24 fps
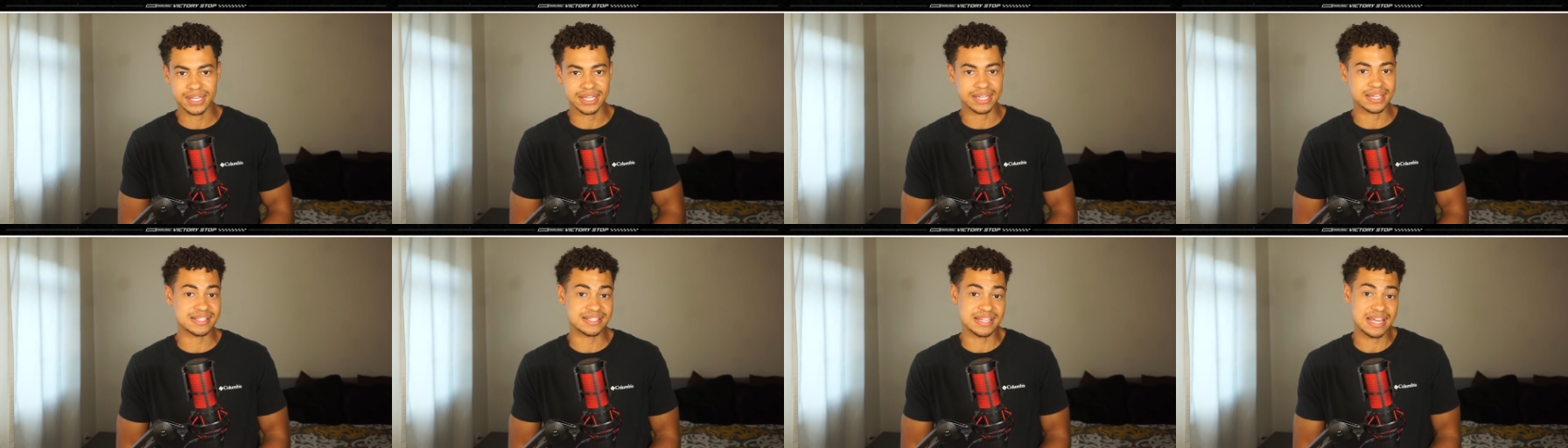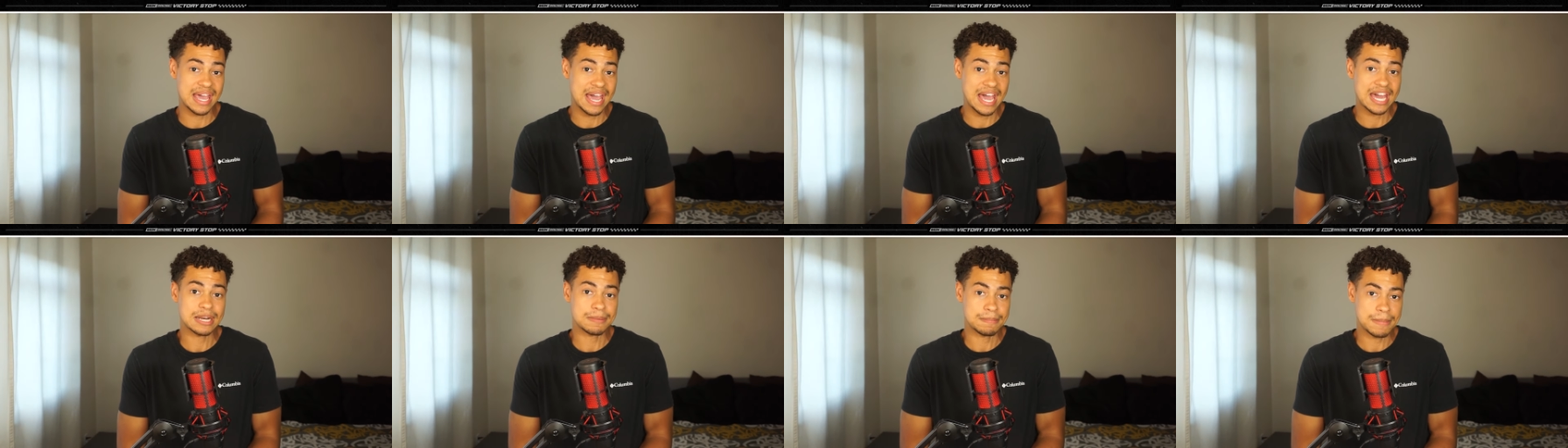because I
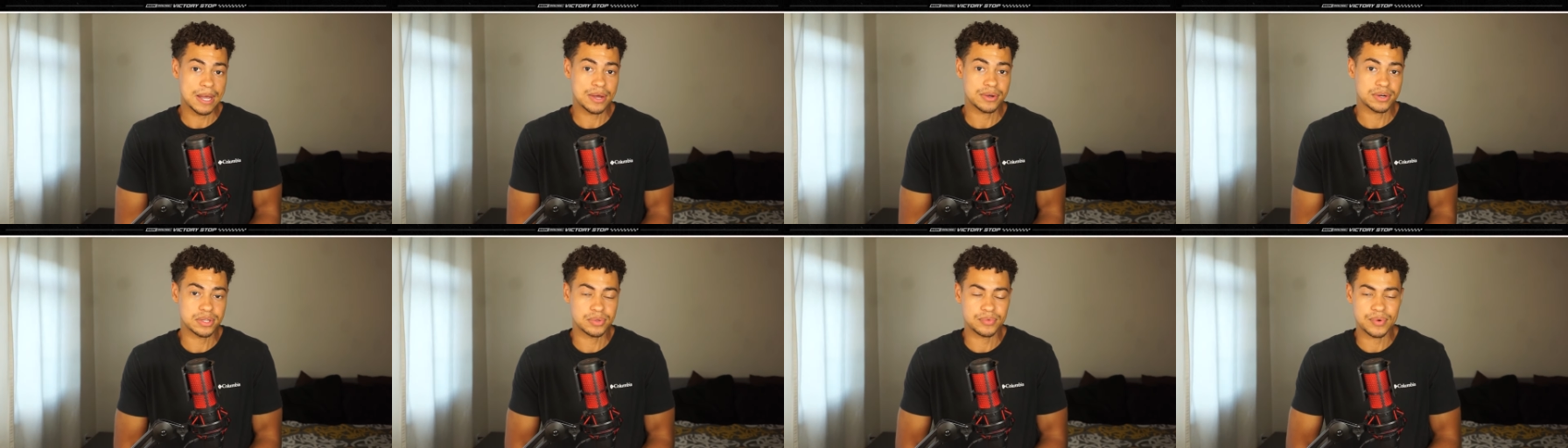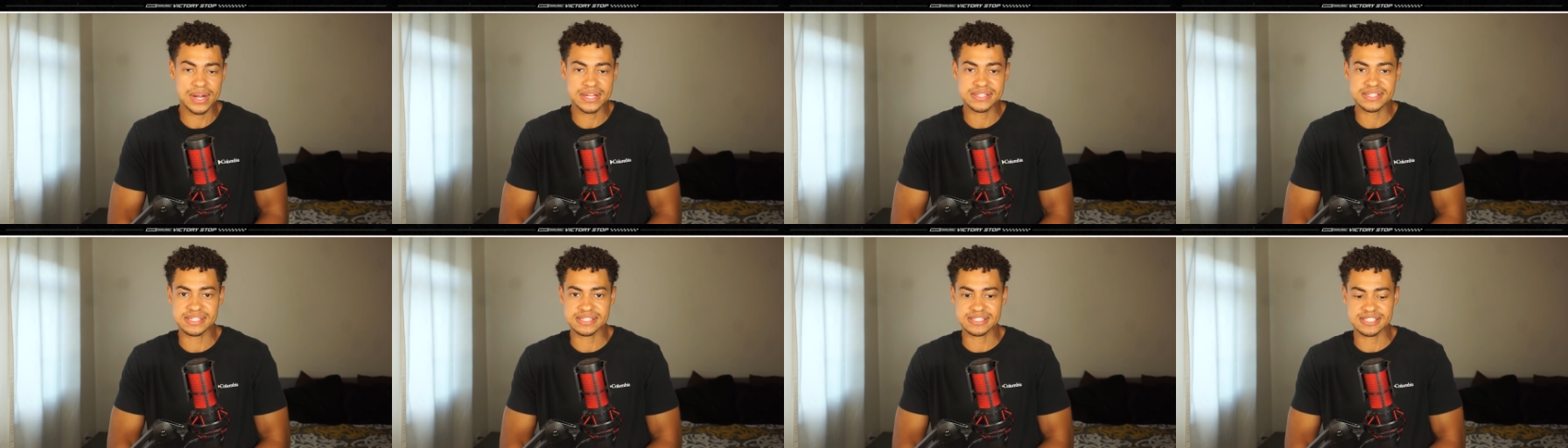had him out in the round
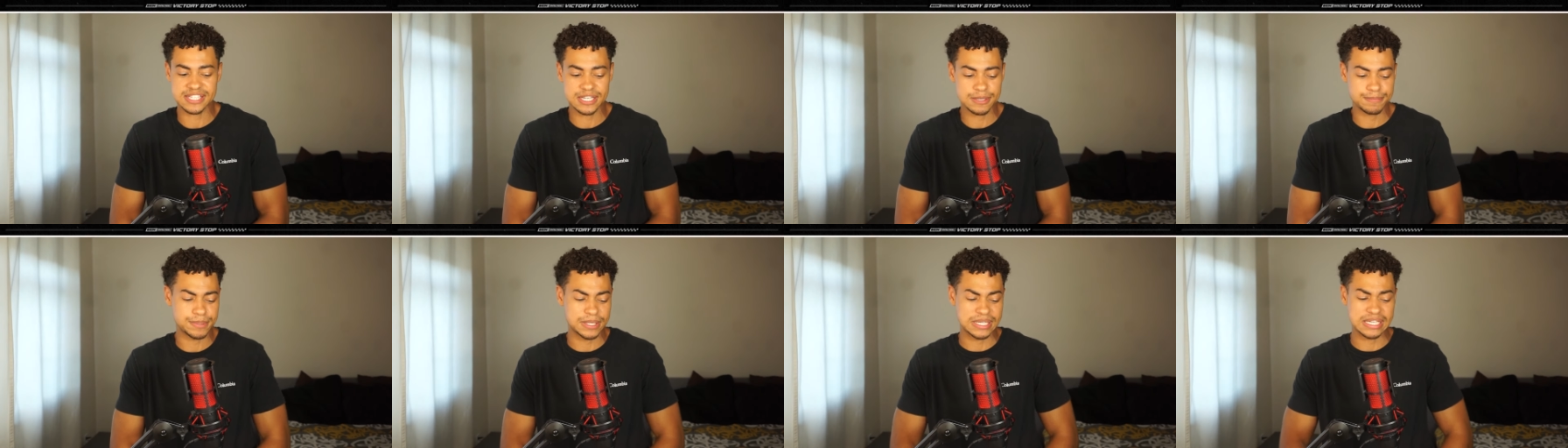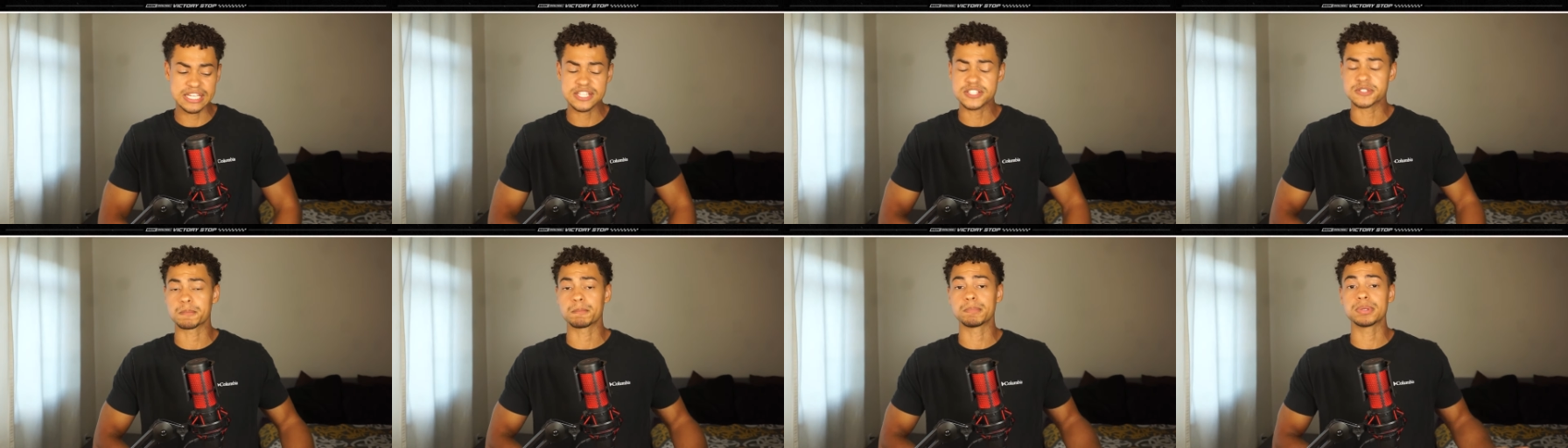of sixteen, but
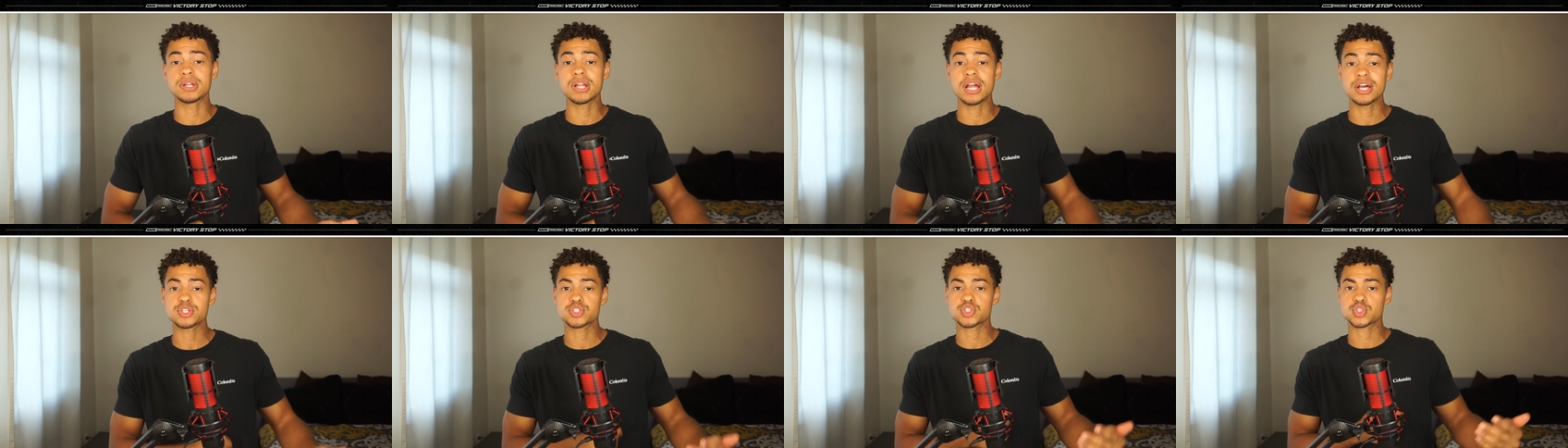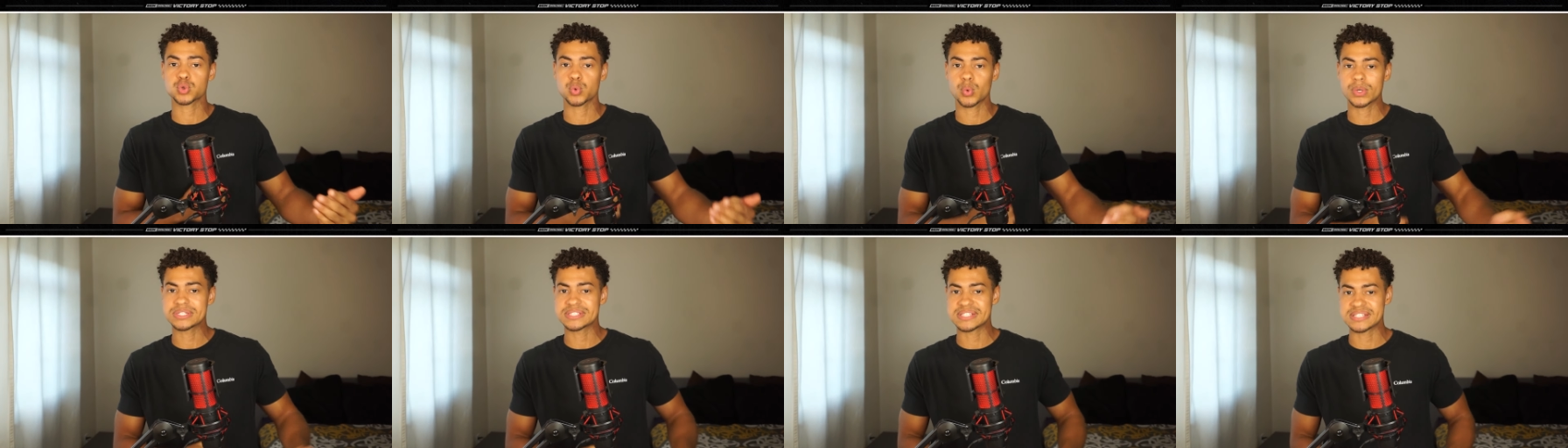he's plus
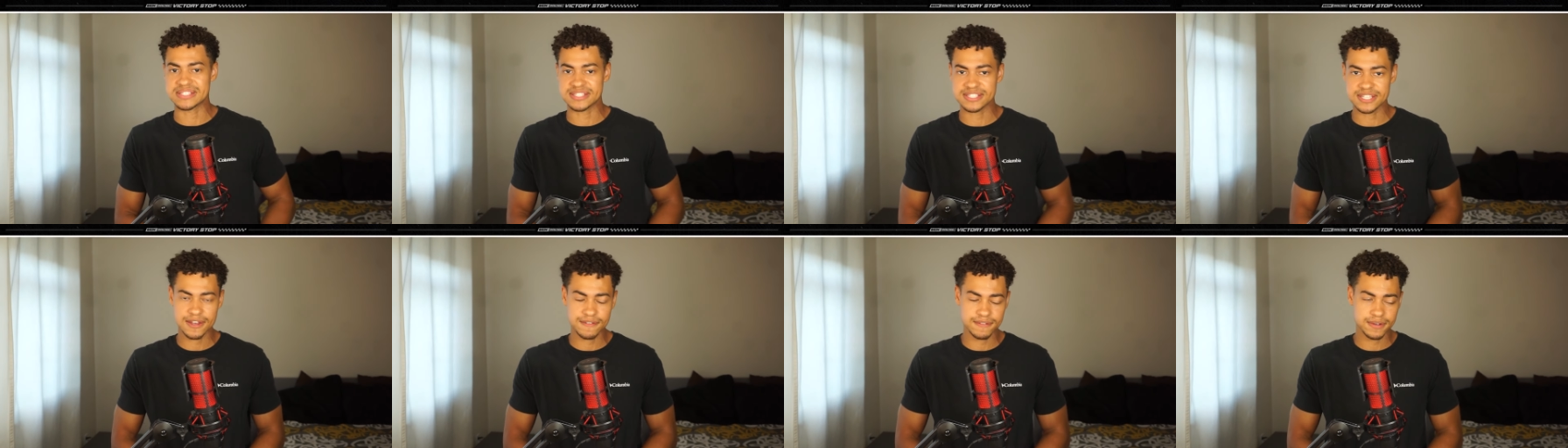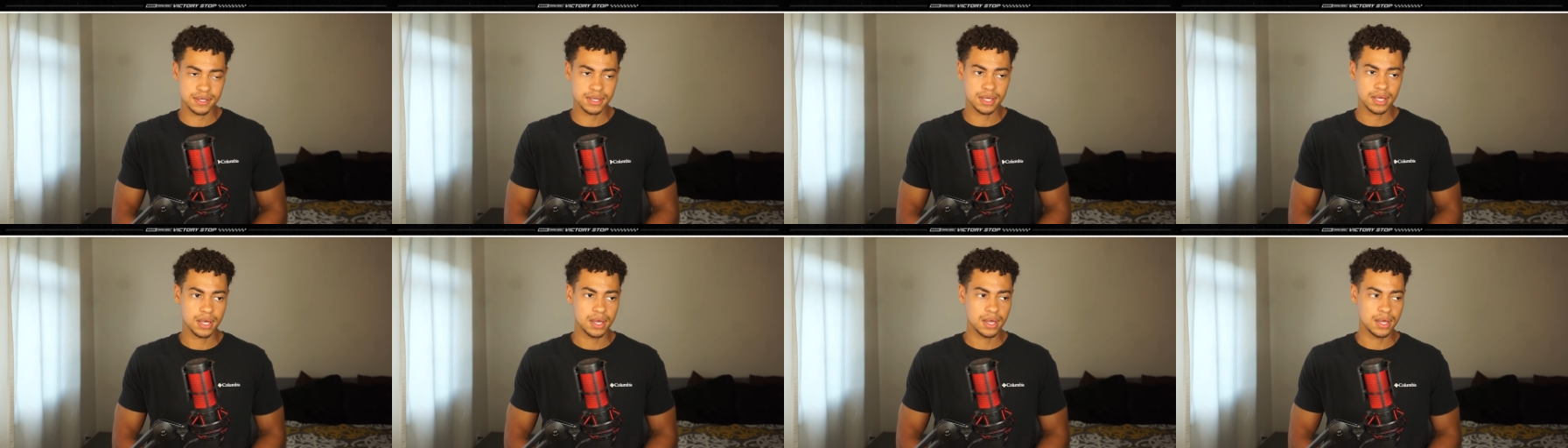twenty-seven.